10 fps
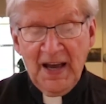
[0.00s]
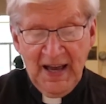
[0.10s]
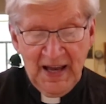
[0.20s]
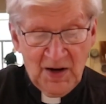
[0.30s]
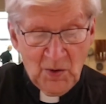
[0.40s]

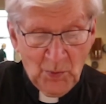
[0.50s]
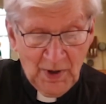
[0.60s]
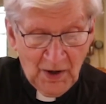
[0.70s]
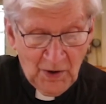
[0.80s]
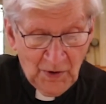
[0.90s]
and
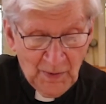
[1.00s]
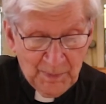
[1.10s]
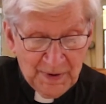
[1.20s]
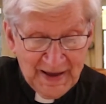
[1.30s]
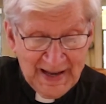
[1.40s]
will
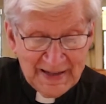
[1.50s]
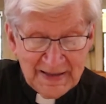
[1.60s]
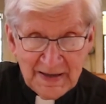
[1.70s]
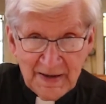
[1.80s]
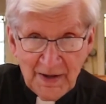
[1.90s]
plant